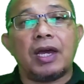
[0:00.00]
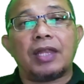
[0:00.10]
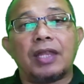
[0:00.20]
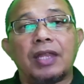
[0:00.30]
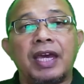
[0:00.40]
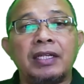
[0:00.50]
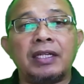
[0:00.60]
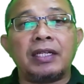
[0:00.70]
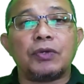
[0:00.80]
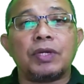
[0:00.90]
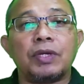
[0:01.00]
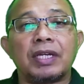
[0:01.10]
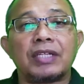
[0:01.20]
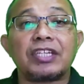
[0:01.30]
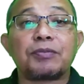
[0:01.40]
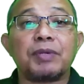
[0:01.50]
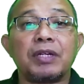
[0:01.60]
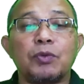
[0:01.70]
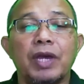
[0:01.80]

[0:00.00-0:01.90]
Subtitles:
And then, during assessment,